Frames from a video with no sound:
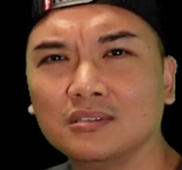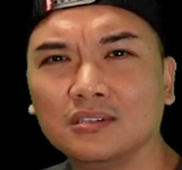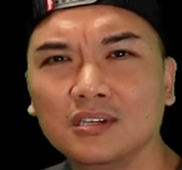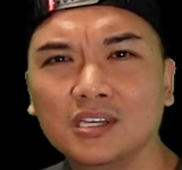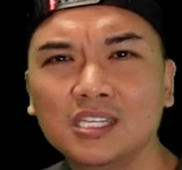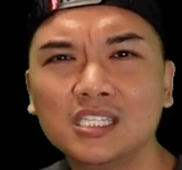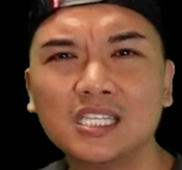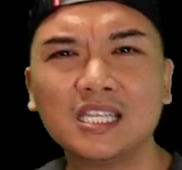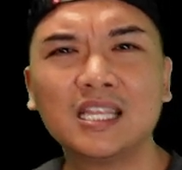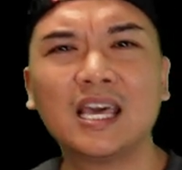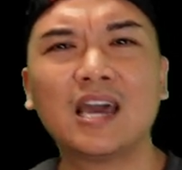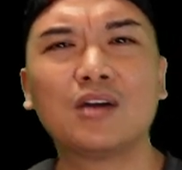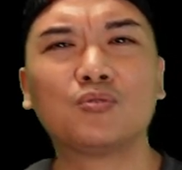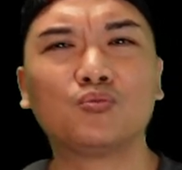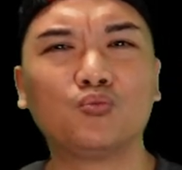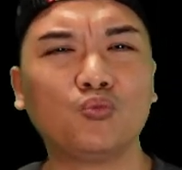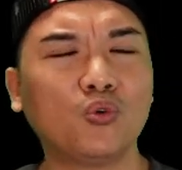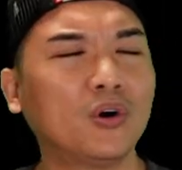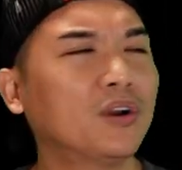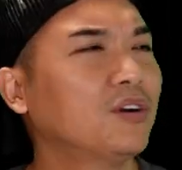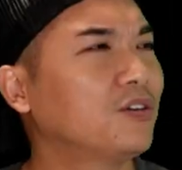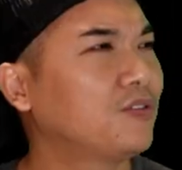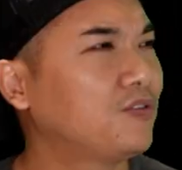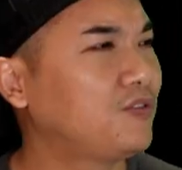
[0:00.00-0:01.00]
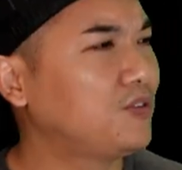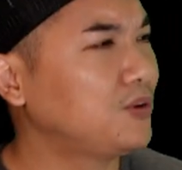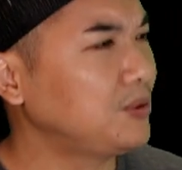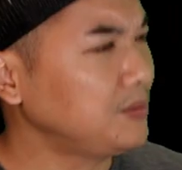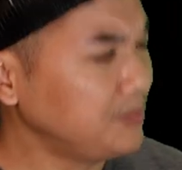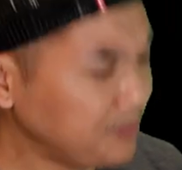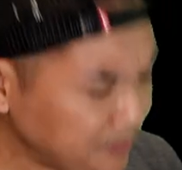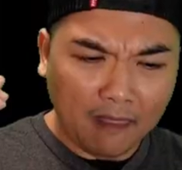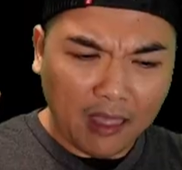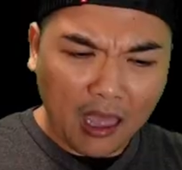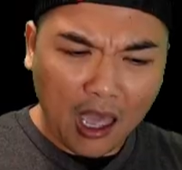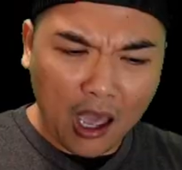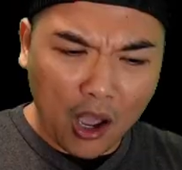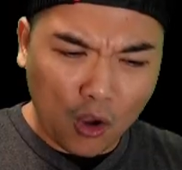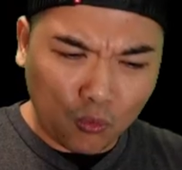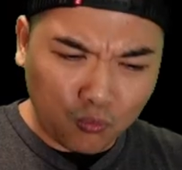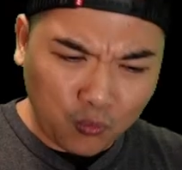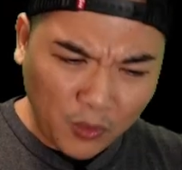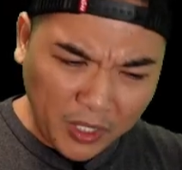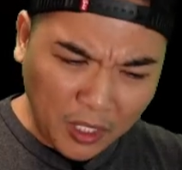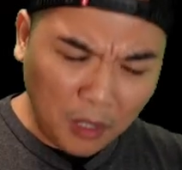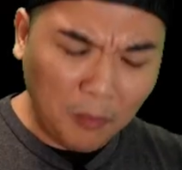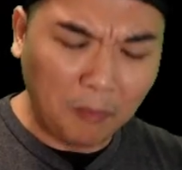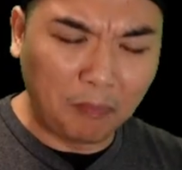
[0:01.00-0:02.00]
Isn't that wonderful? A
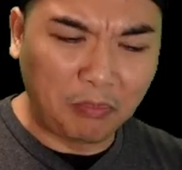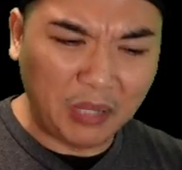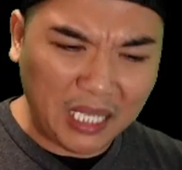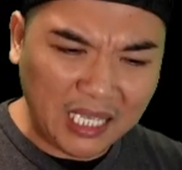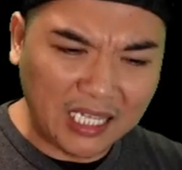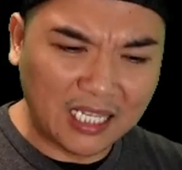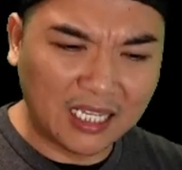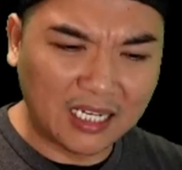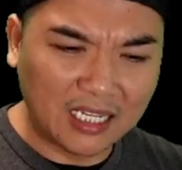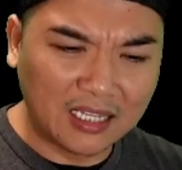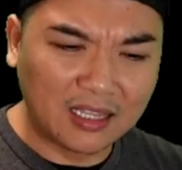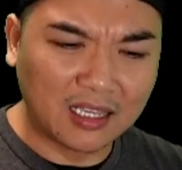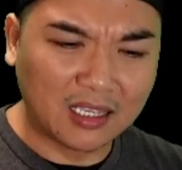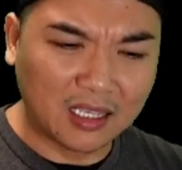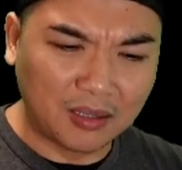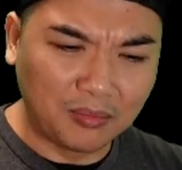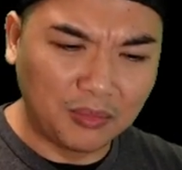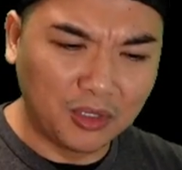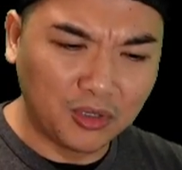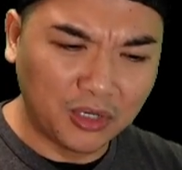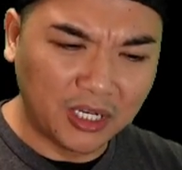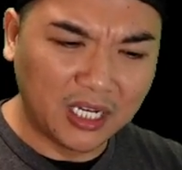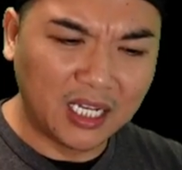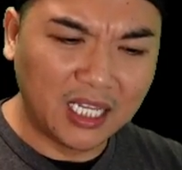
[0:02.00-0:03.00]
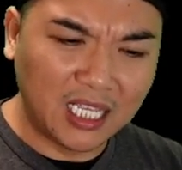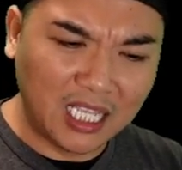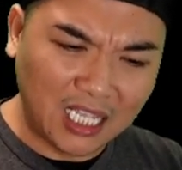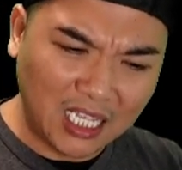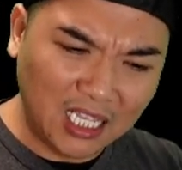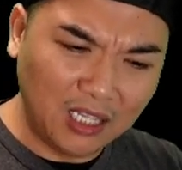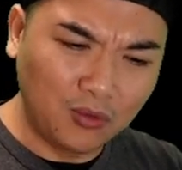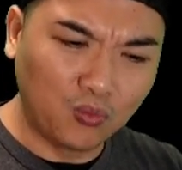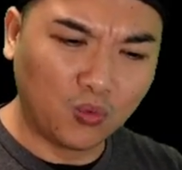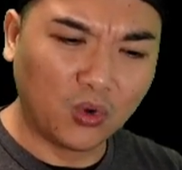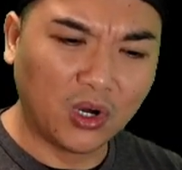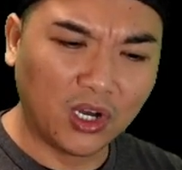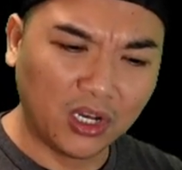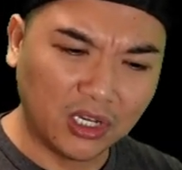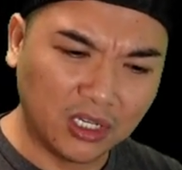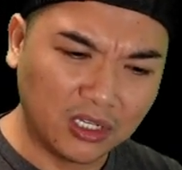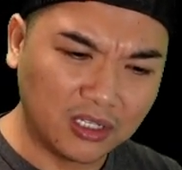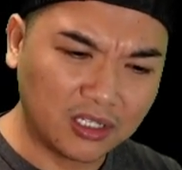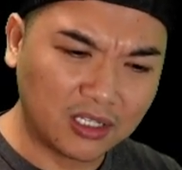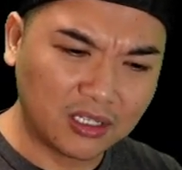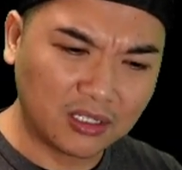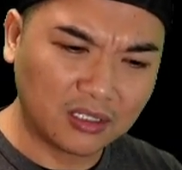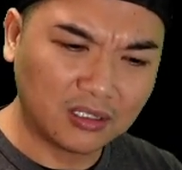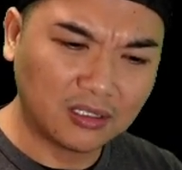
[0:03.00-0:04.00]
real beacon in the community he
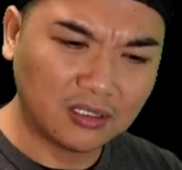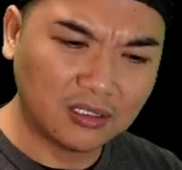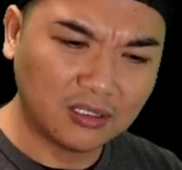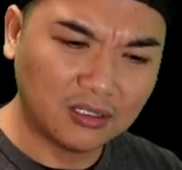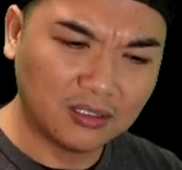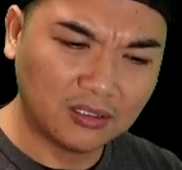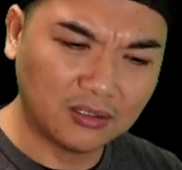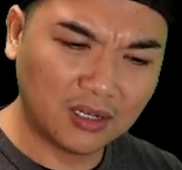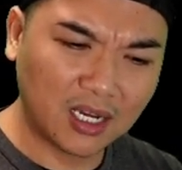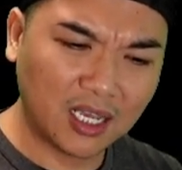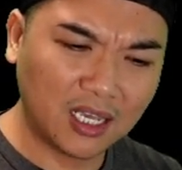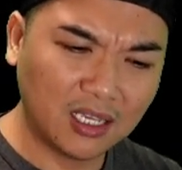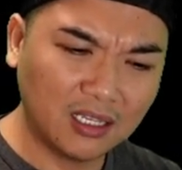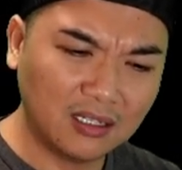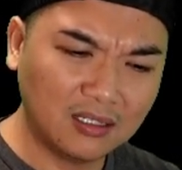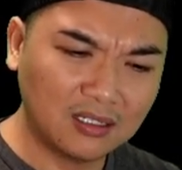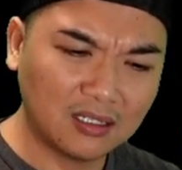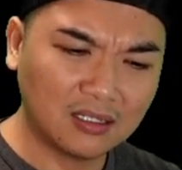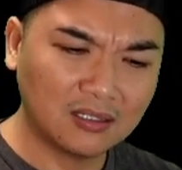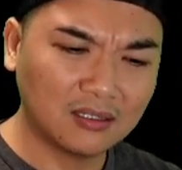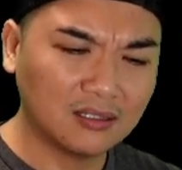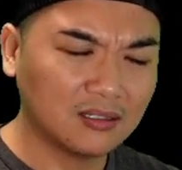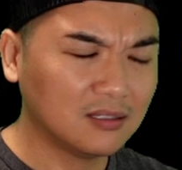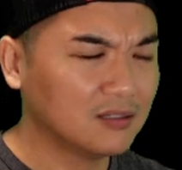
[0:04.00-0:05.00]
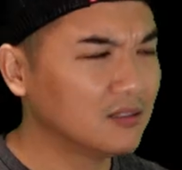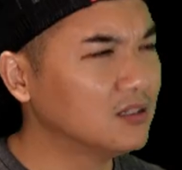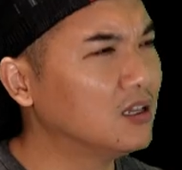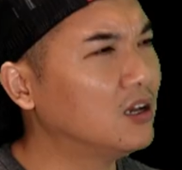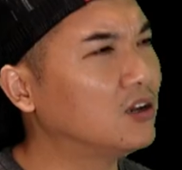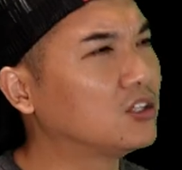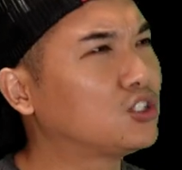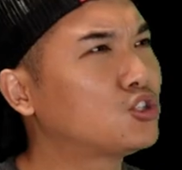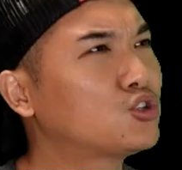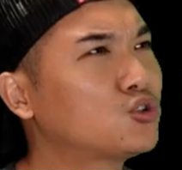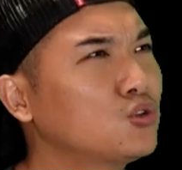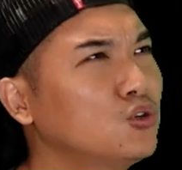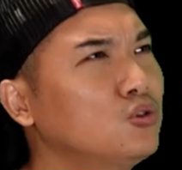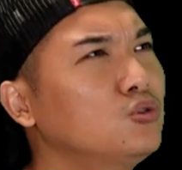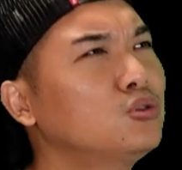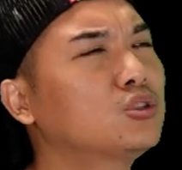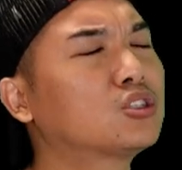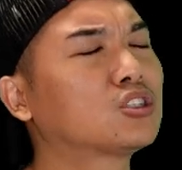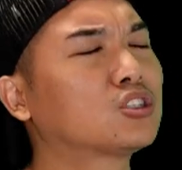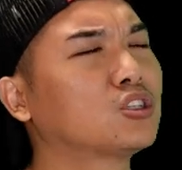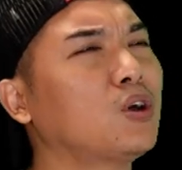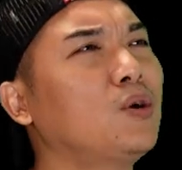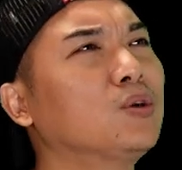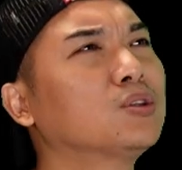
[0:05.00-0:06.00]
was, right? A true
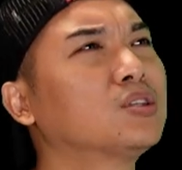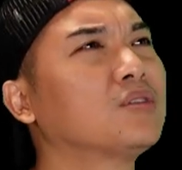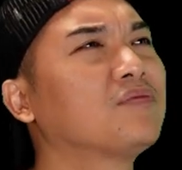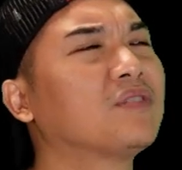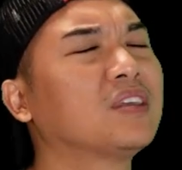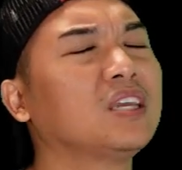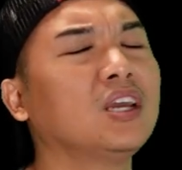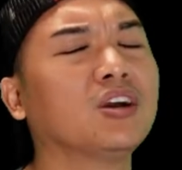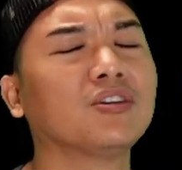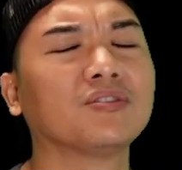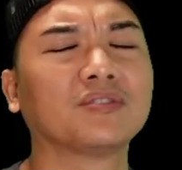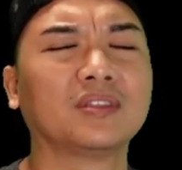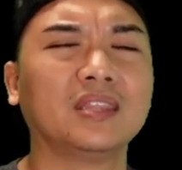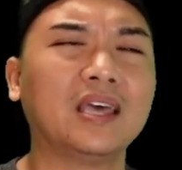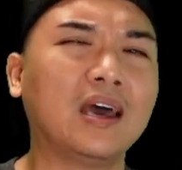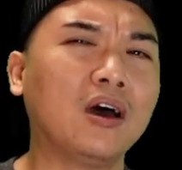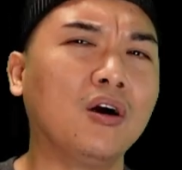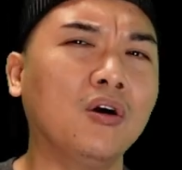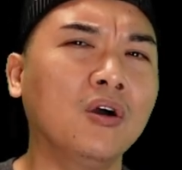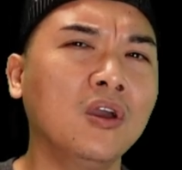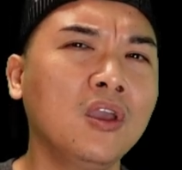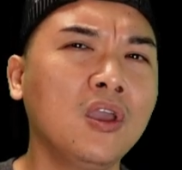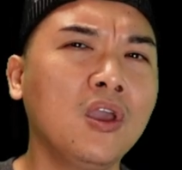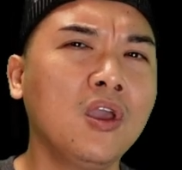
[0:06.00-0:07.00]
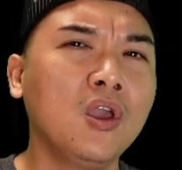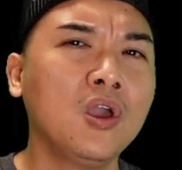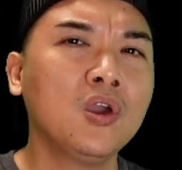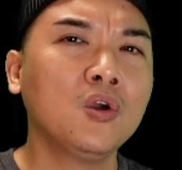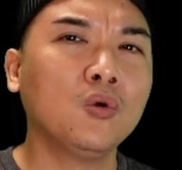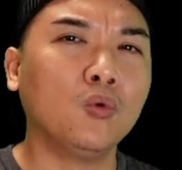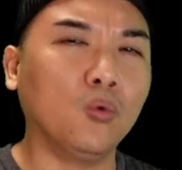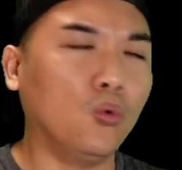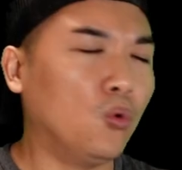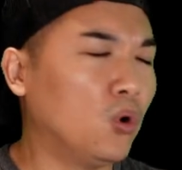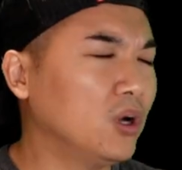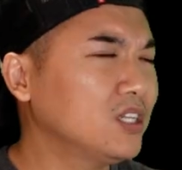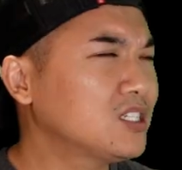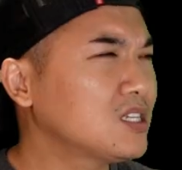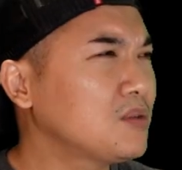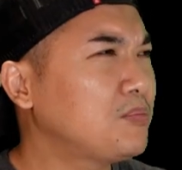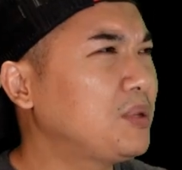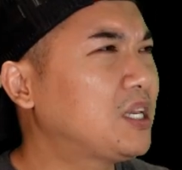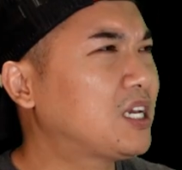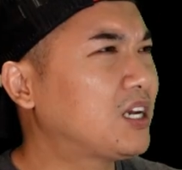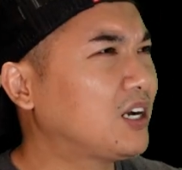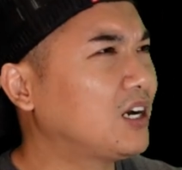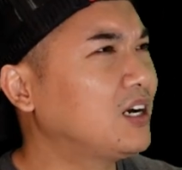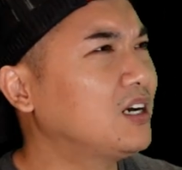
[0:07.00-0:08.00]
salt of the earth. Now, was it
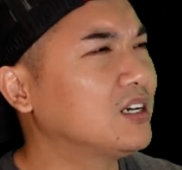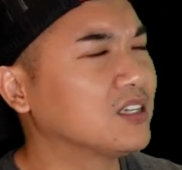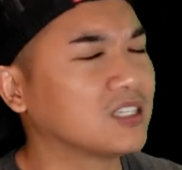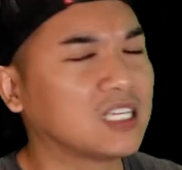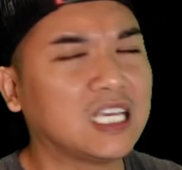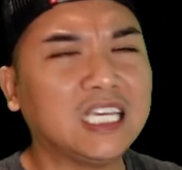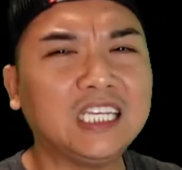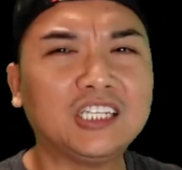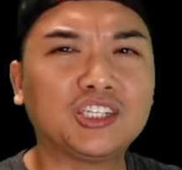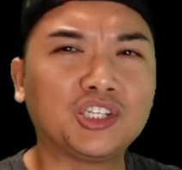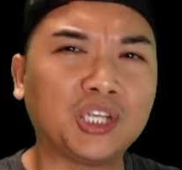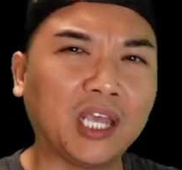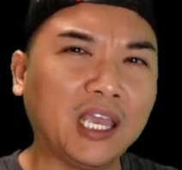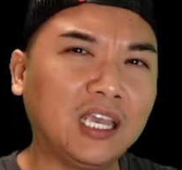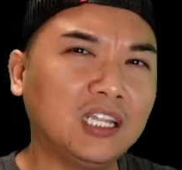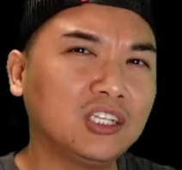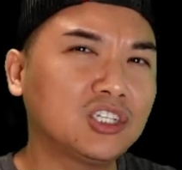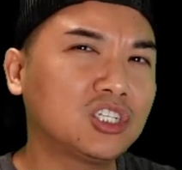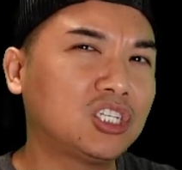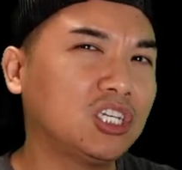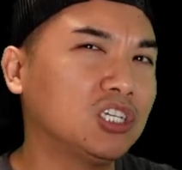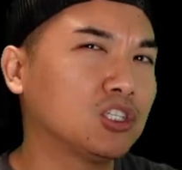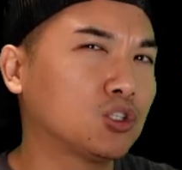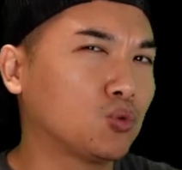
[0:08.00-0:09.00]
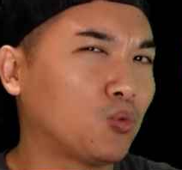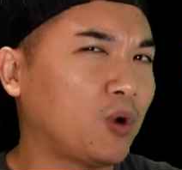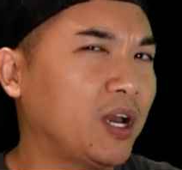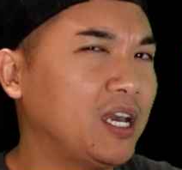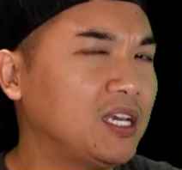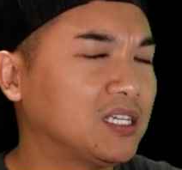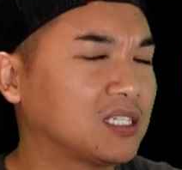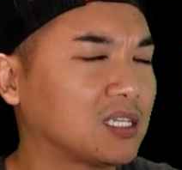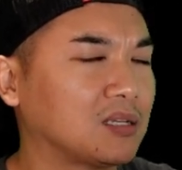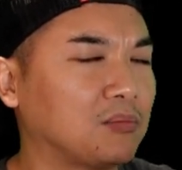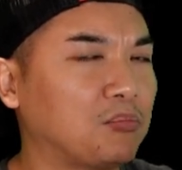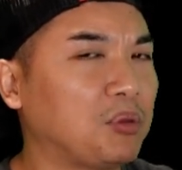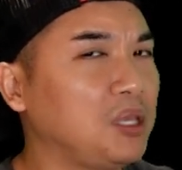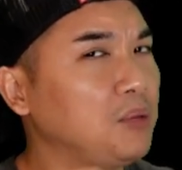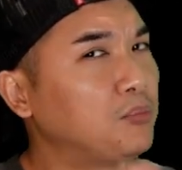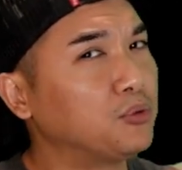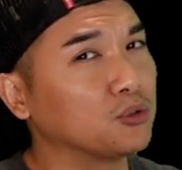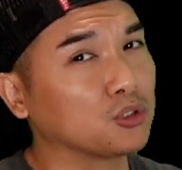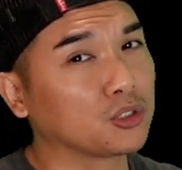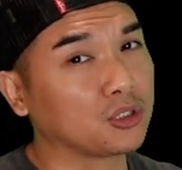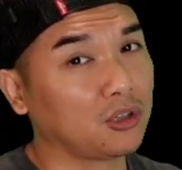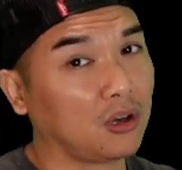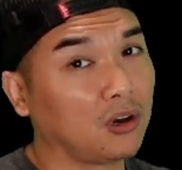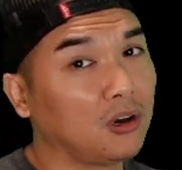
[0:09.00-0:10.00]
because he changed his ways and
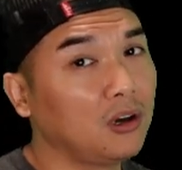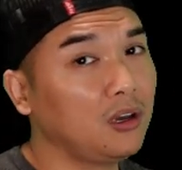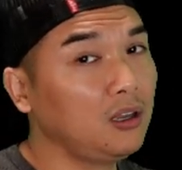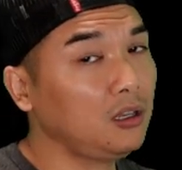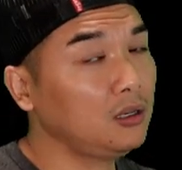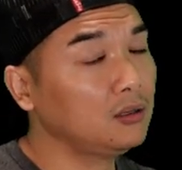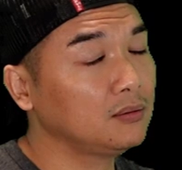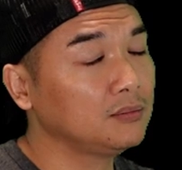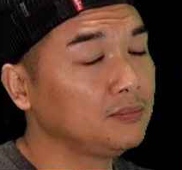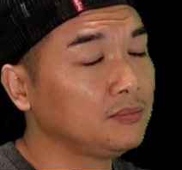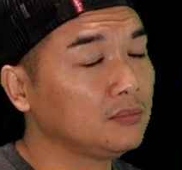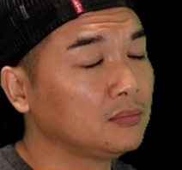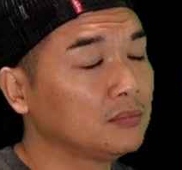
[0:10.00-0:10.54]
people saw it?